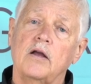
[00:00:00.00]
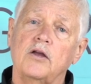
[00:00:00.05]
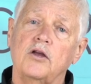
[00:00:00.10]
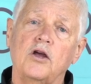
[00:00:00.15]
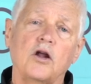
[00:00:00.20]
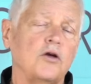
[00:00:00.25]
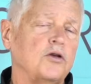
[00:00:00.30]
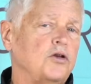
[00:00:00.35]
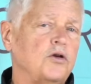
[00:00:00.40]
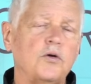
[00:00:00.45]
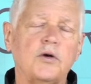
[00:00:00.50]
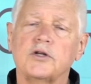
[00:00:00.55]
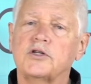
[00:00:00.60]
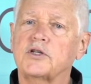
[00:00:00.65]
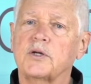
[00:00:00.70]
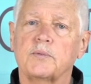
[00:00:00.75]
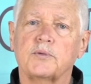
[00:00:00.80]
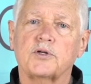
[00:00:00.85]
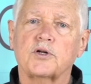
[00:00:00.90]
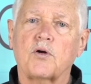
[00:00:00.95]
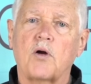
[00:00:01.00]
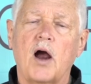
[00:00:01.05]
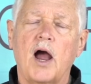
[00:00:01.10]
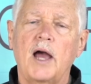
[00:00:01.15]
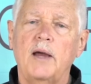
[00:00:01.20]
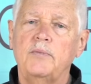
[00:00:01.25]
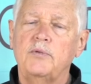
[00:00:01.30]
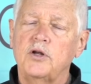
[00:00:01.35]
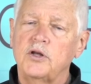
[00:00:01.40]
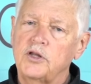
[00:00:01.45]
You can
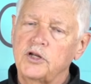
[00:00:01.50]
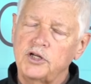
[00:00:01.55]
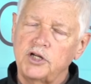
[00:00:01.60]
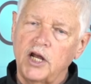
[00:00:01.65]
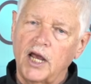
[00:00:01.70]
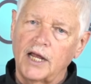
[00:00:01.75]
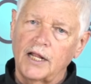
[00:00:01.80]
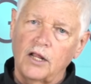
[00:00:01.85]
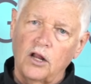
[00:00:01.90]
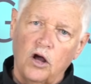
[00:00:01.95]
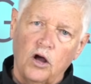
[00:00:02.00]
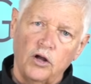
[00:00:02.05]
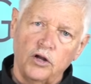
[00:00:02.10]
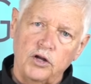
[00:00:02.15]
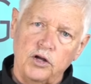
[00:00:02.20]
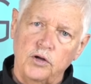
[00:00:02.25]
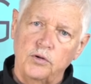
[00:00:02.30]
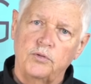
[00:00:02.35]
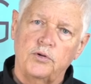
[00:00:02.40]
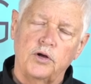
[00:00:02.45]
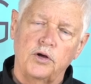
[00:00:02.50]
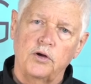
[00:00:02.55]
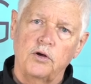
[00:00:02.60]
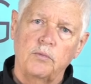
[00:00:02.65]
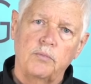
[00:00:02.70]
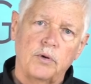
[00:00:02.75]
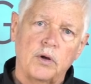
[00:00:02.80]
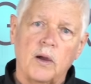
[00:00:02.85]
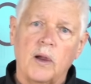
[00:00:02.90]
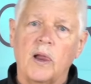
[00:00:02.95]
subscribe to the channel on
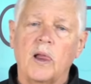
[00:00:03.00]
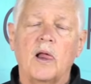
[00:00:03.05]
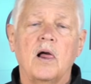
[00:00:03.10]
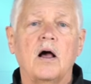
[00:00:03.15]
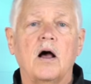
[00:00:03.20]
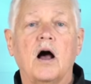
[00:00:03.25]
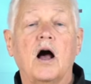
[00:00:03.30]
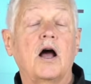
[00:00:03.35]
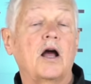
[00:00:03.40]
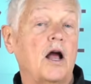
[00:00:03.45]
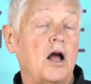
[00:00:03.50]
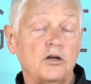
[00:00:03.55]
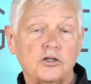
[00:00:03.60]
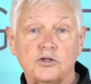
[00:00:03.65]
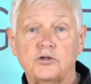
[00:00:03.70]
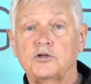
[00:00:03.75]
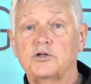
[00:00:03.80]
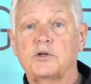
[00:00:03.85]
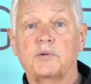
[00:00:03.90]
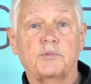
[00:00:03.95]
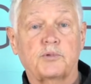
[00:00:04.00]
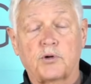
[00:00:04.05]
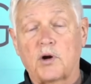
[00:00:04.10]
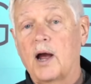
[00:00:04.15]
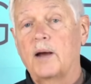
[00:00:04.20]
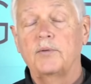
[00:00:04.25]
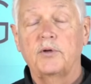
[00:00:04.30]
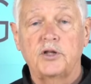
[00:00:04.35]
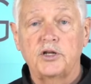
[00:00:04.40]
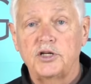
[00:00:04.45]
YouTube. I also
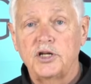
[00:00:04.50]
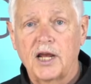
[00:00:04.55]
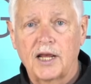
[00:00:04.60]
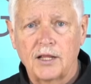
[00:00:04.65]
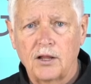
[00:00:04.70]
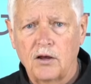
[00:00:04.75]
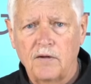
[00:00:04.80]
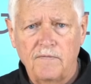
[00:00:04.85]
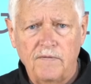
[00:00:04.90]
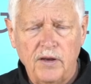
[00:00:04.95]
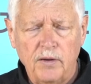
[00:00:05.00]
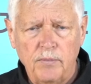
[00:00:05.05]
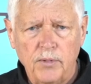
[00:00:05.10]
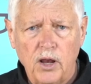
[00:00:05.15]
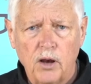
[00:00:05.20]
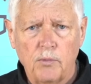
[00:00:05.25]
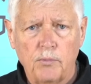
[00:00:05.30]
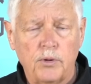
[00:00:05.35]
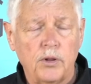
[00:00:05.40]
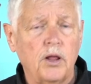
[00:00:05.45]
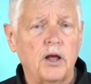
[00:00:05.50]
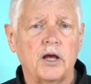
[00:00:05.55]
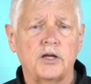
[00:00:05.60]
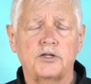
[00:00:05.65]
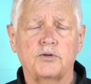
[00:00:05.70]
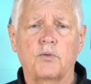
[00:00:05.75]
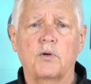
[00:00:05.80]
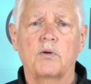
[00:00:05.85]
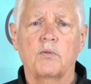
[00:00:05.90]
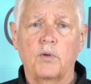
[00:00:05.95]
subscribe to the channel on Vimeo
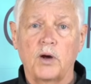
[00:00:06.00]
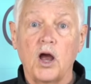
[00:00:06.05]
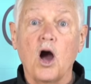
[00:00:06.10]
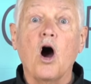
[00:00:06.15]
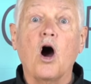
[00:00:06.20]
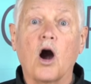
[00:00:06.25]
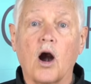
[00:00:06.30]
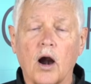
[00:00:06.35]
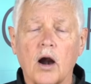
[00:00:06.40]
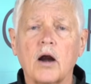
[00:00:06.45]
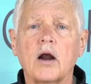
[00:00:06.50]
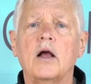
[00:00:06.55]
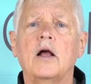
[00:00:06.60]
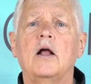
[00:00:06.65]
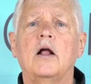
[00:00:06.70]
Plus, where we are.